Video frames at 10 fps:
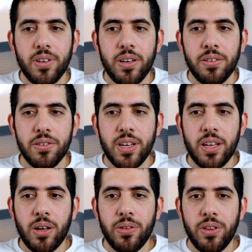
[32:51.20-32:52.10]

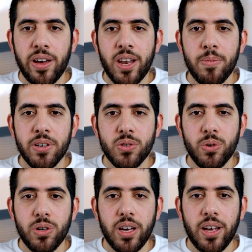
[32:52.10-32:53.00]
understand how the dynamics
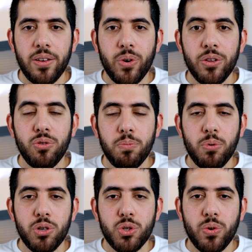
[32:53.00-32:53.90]
work and when to
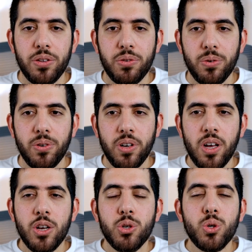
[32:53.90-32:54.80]
push, when to
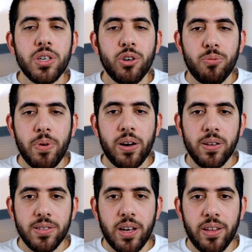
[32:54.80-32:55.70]
choosing your
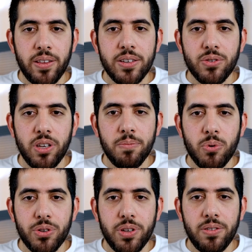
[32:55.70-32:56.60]
battles. I think that's really
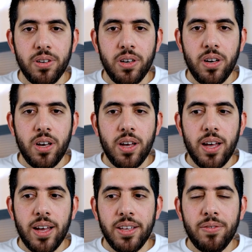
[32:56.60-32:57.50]
important.
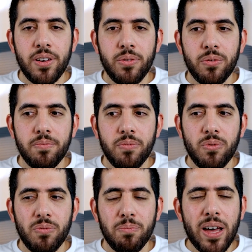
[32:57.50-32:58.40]
And even
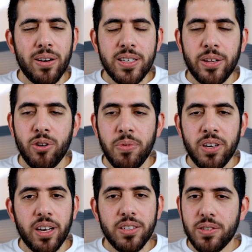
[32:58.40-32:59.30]
battles, I don't mean
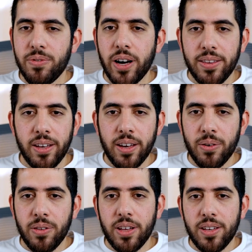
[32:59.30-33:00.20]
like just fighting and
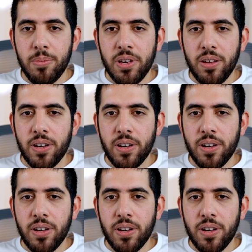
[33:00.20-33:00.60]
all that. I mean,